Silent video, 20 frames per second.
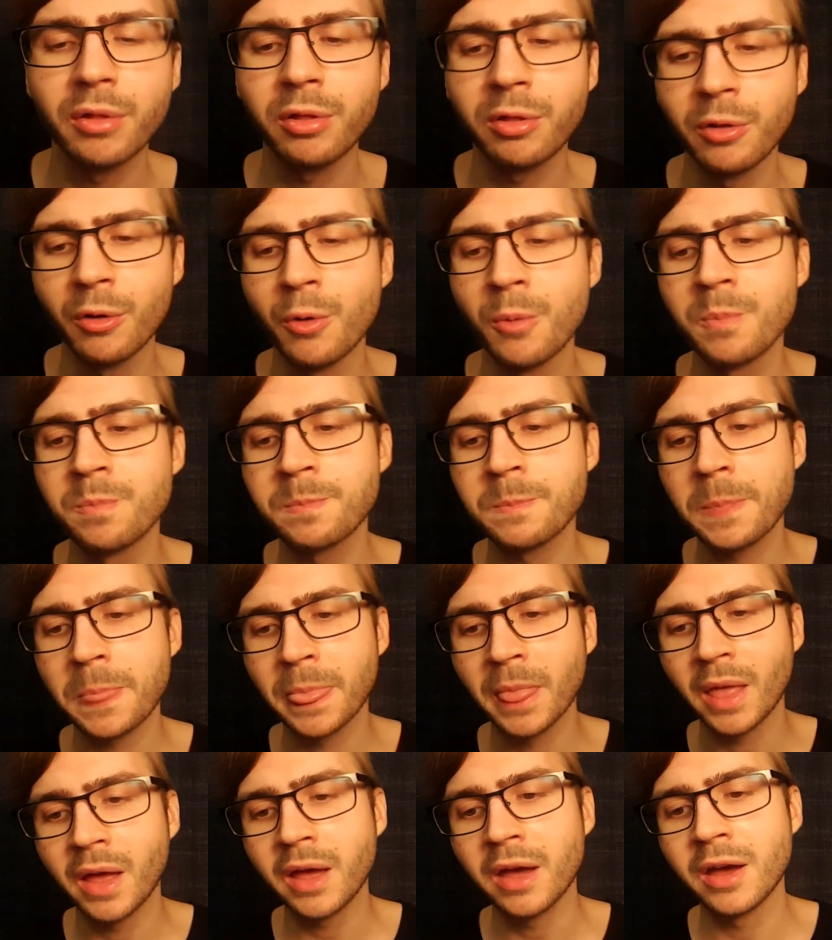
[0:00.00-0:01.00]
So
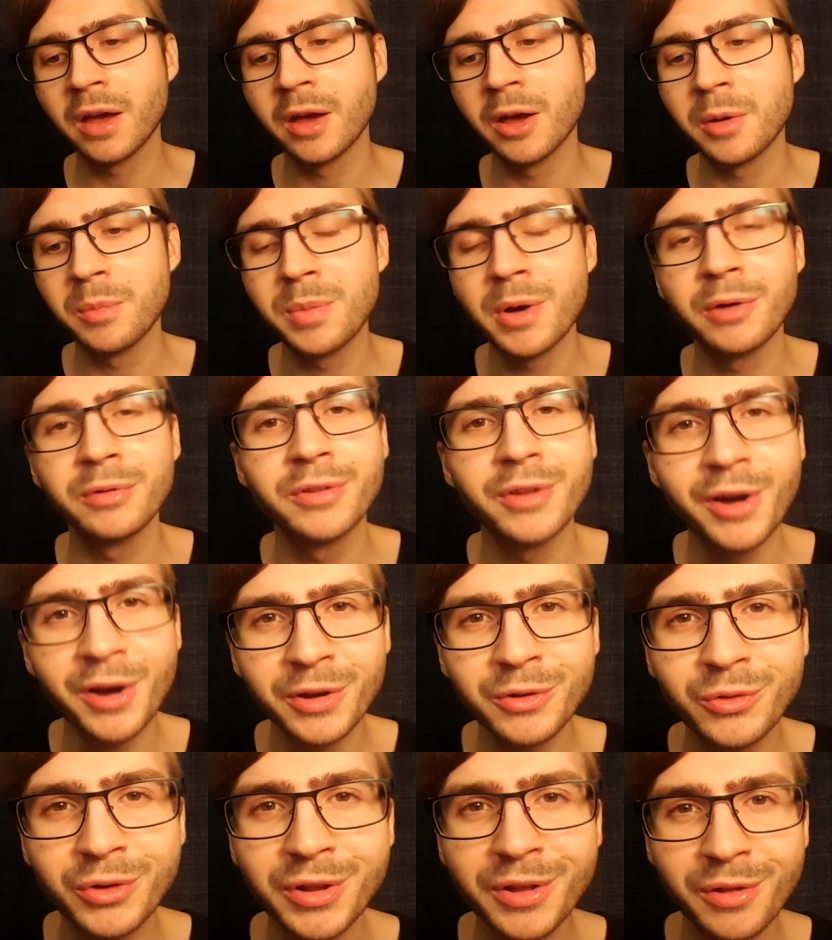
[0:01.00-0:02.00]
about
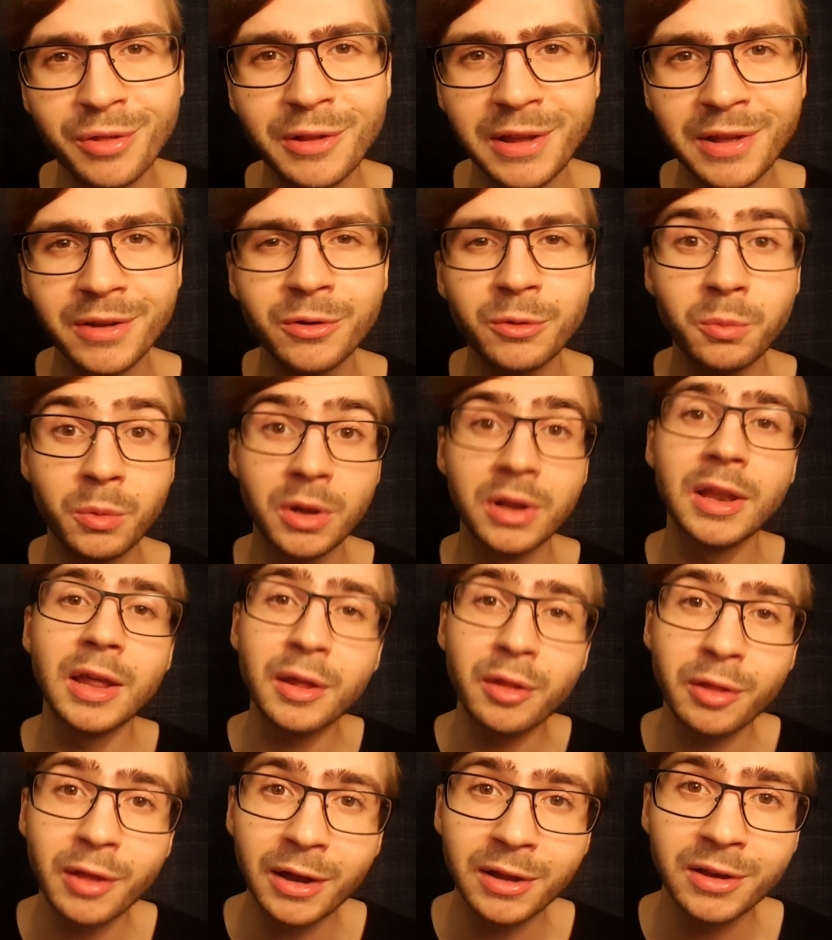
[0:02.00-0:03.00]
100 years later, well,
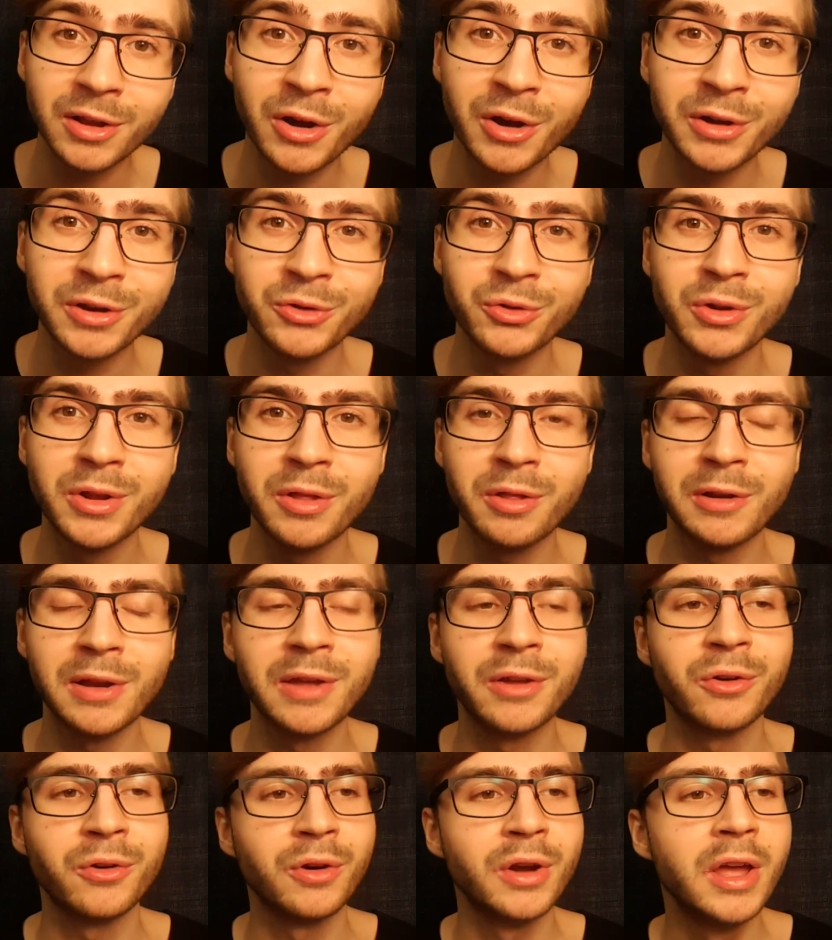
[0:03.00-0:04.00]
exactly 100 years
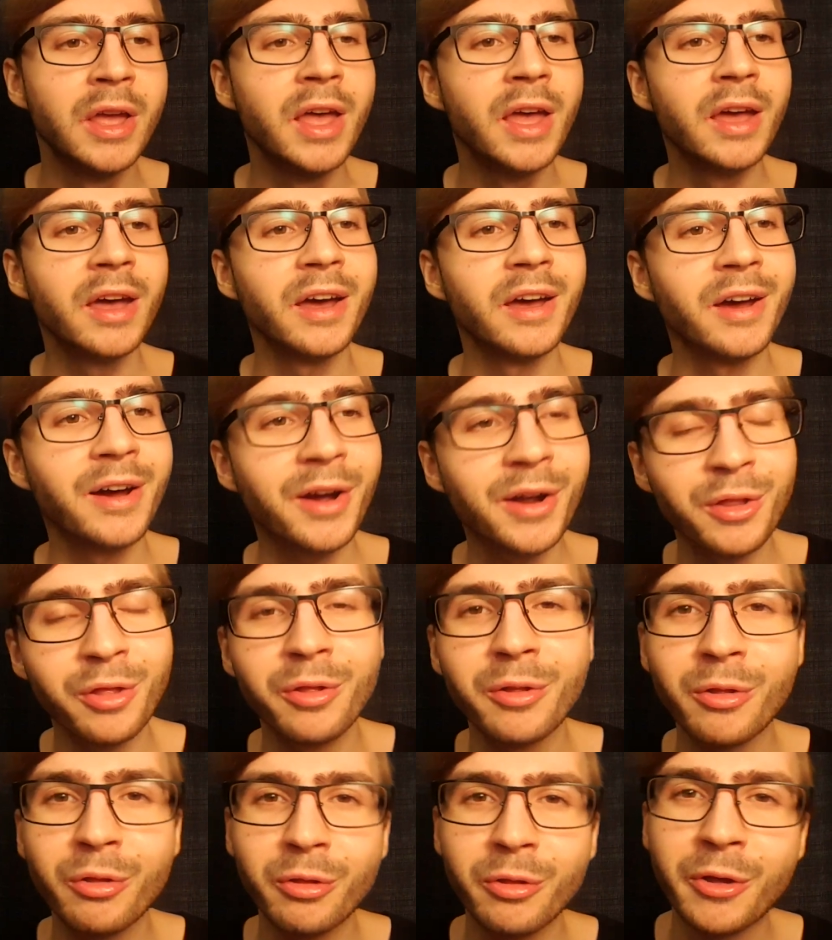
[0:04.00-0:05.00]
later,
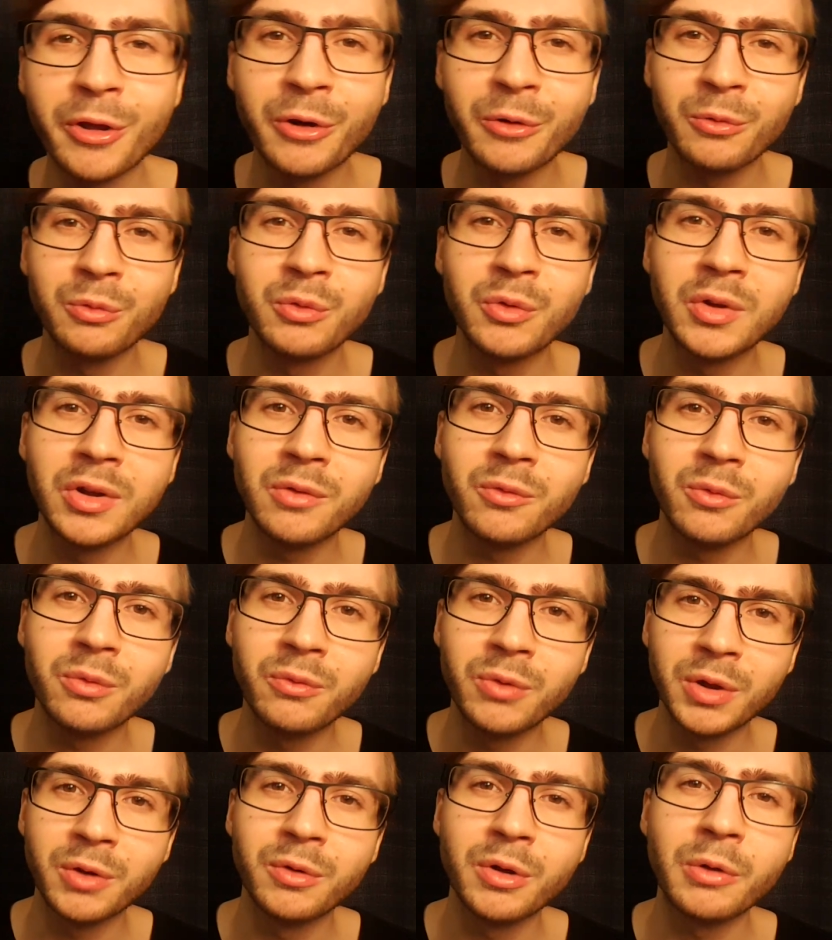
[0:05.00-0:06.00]
Einstein's general
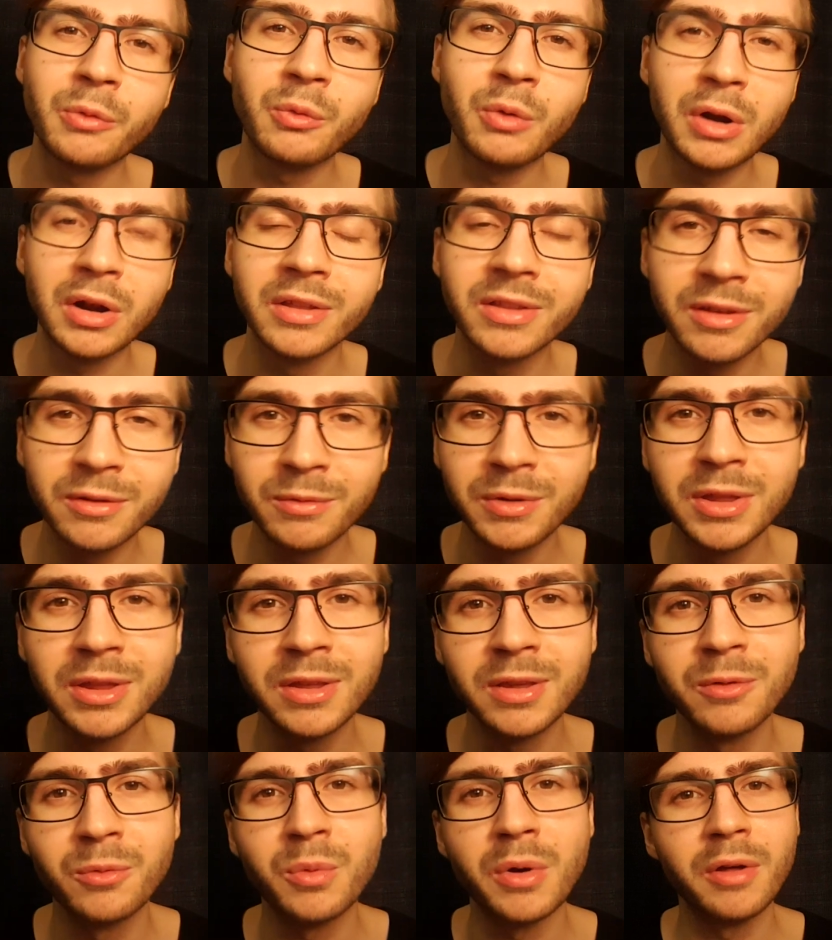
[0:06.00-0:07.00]
theory of
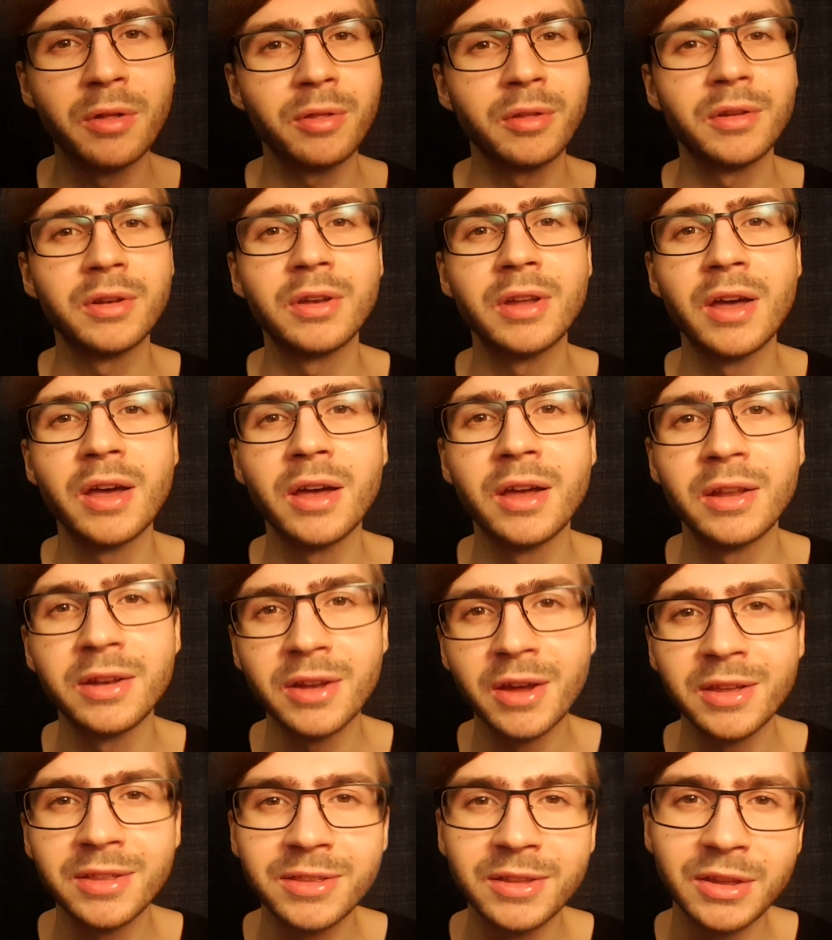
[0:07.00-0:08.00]
relativity was in
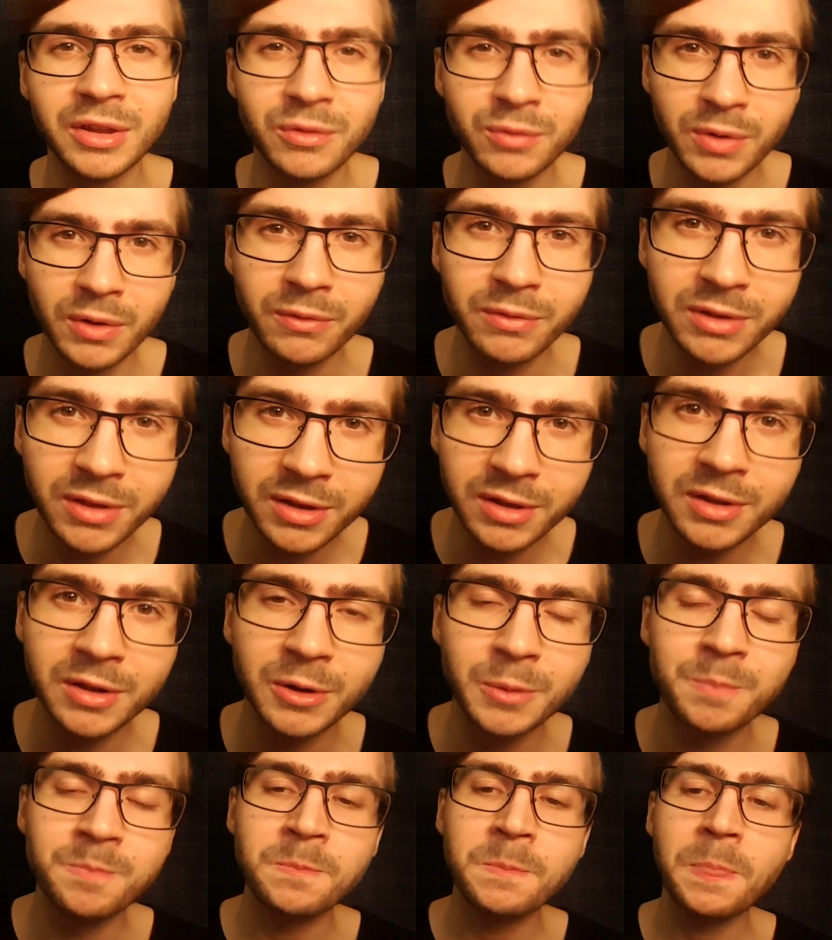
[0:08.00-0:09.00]
1915,